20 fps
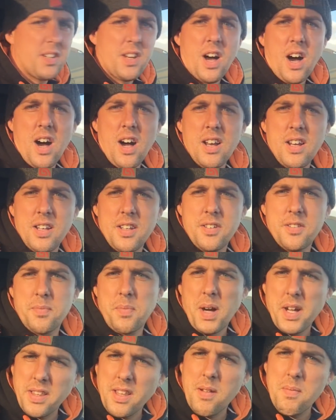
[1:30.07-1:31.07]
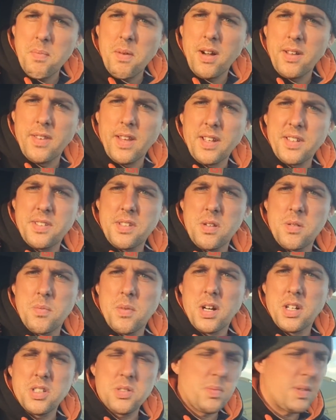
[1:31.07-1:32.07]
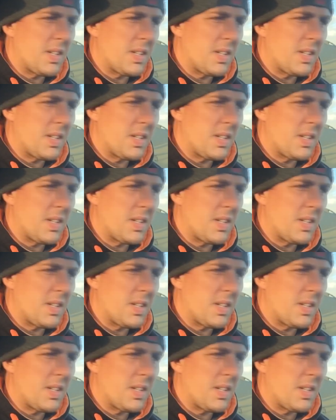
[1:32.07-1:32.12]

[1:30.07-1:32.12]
an island, but I don't mind that too much